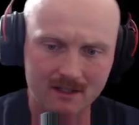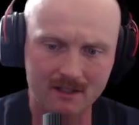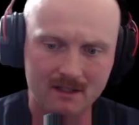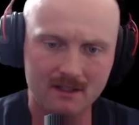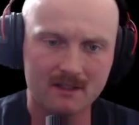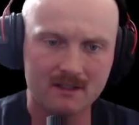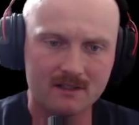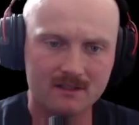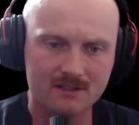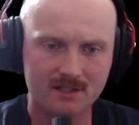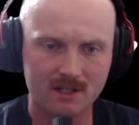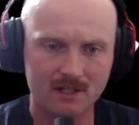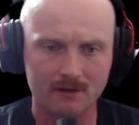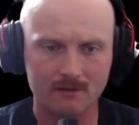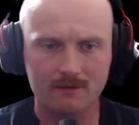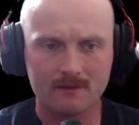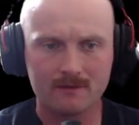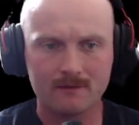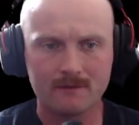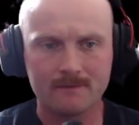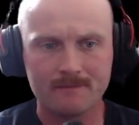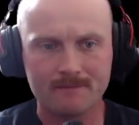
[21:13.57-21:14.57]
So
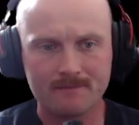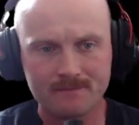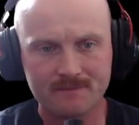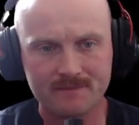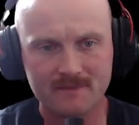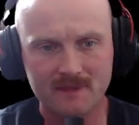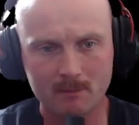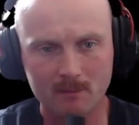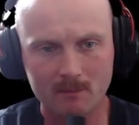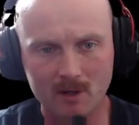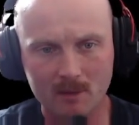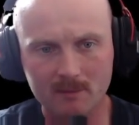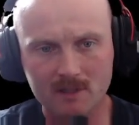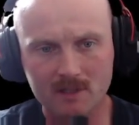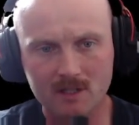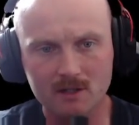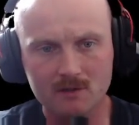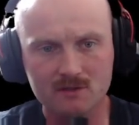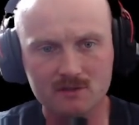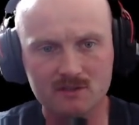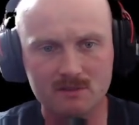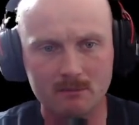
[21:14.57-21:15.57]

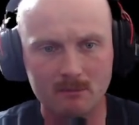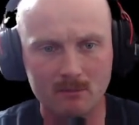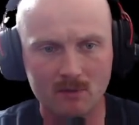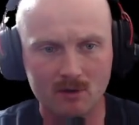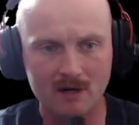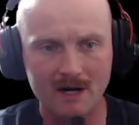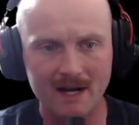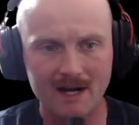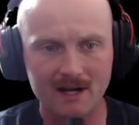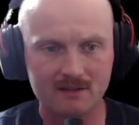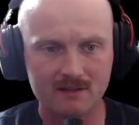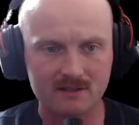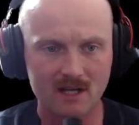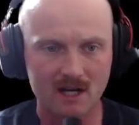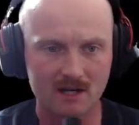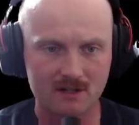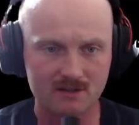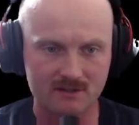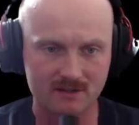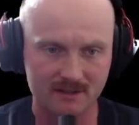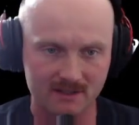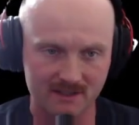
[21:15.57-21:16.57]
Myrmillones Morale
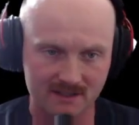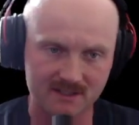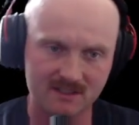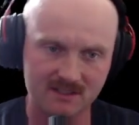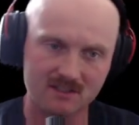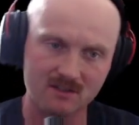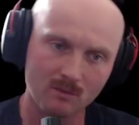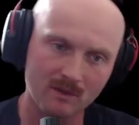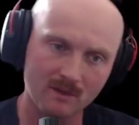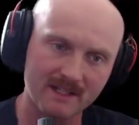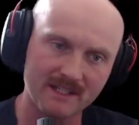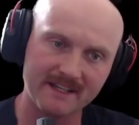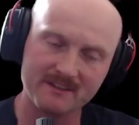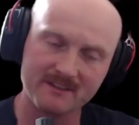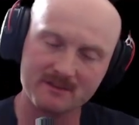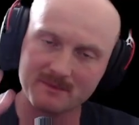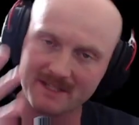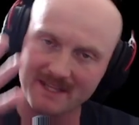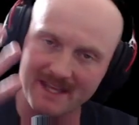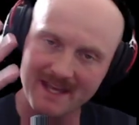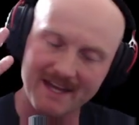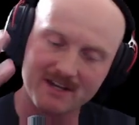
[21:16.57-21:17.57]
Doctrine. This is the one that gives me
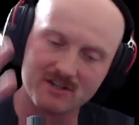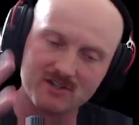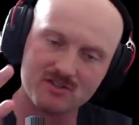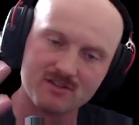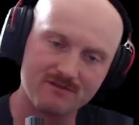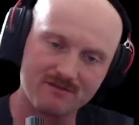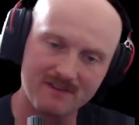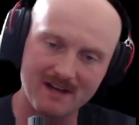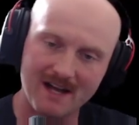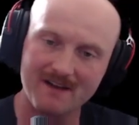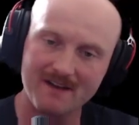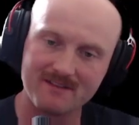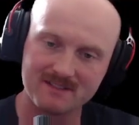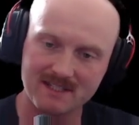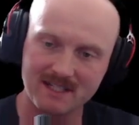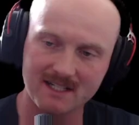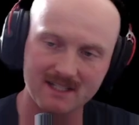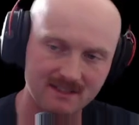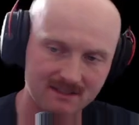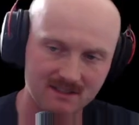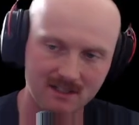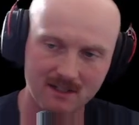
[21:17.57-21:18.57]
the extra 5
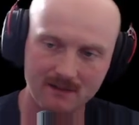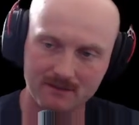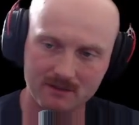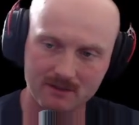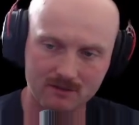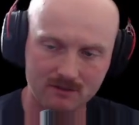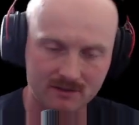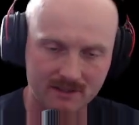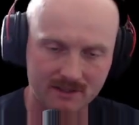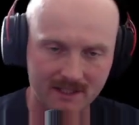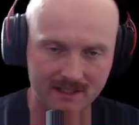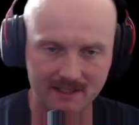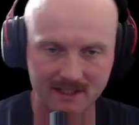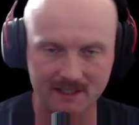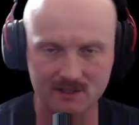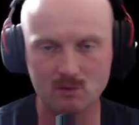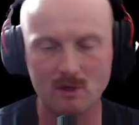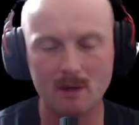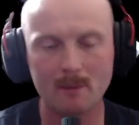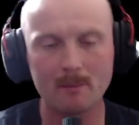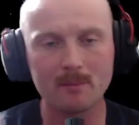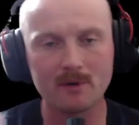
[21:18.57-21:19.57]
seconds off the cooldown. That's
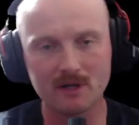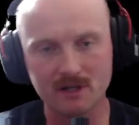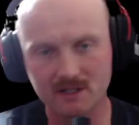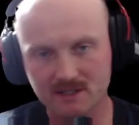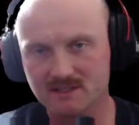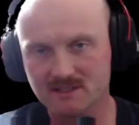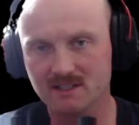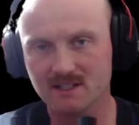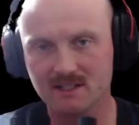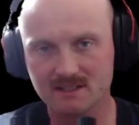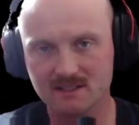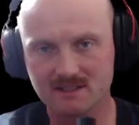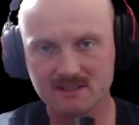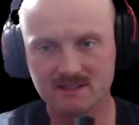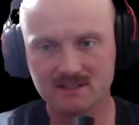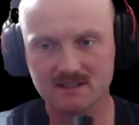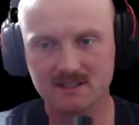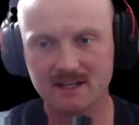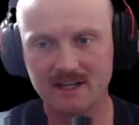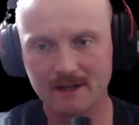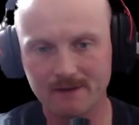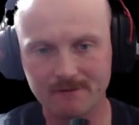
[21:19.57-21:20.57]
what puts us
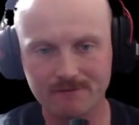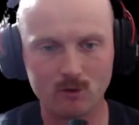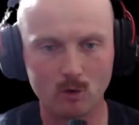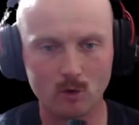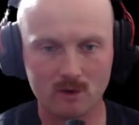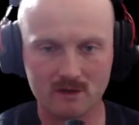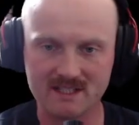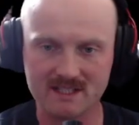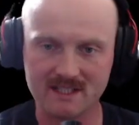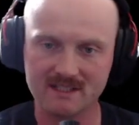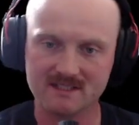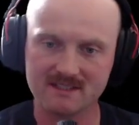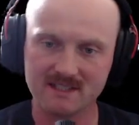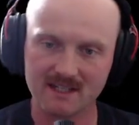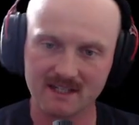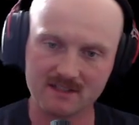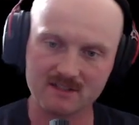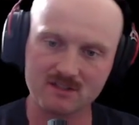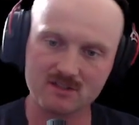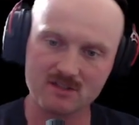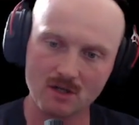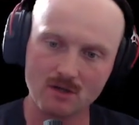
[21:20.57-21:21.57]
at 14
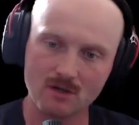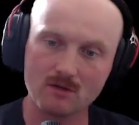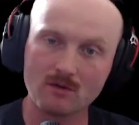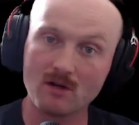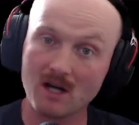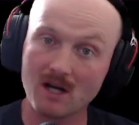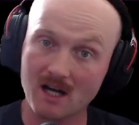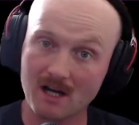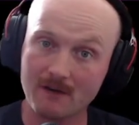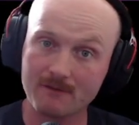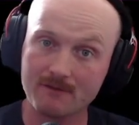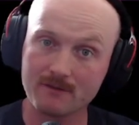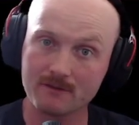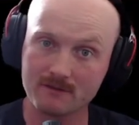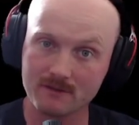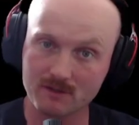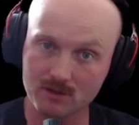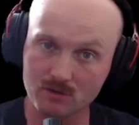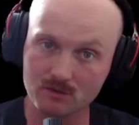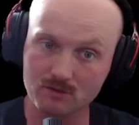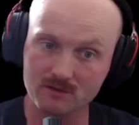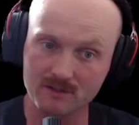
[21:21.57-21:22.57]
seconds total off of
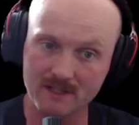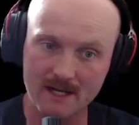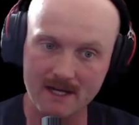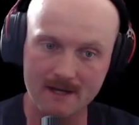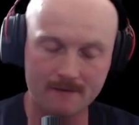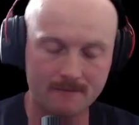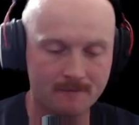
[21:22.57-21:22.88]
the cooldown.